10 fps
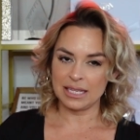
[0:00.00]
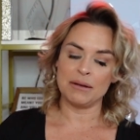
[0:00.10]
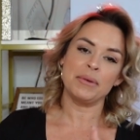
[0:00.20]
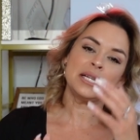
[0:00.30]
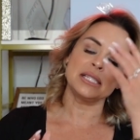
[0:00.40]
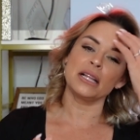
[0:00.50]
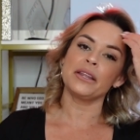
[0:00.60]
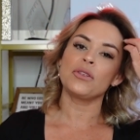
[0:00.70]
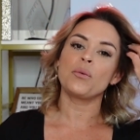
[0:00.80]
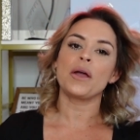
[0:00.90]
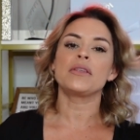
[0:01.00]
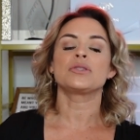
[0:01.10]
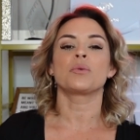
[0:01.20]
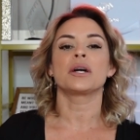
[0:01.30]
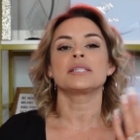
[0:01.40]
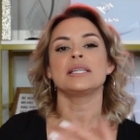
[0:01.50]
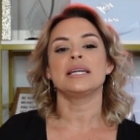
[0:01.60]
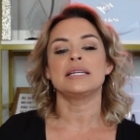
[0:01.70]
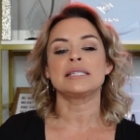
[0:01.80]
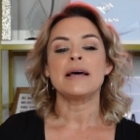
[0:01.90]
And basically the way this works
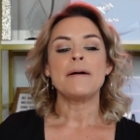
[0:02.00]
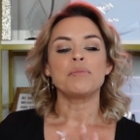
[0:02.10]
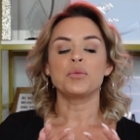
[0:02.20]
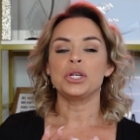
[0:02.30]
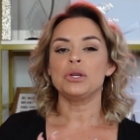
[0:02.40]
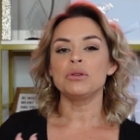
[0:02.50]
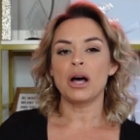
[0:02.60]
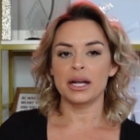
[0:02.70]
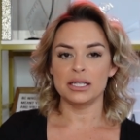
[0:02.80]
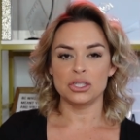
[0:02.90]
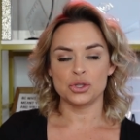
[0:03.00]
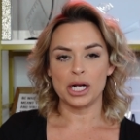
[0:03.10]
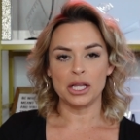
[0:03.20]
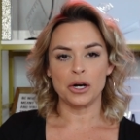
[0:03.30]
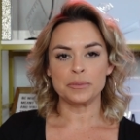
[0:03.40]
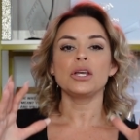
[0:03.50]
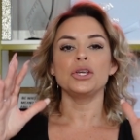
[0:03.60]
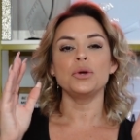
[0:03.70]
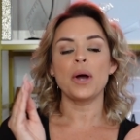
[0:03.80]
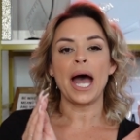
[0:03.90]
is when you log into Trello,
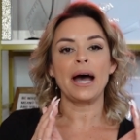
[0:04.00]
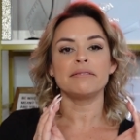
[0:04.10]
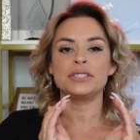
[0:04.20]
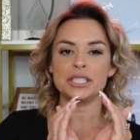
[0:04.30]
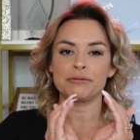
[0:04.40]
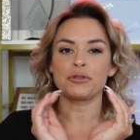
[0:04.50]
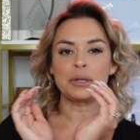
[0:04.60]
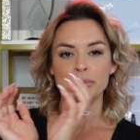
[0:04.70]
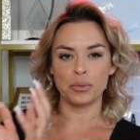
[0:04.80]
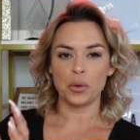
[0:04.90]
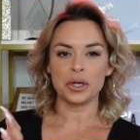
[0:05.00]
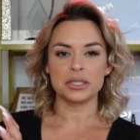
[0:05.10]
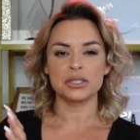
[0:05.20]
you have different boards.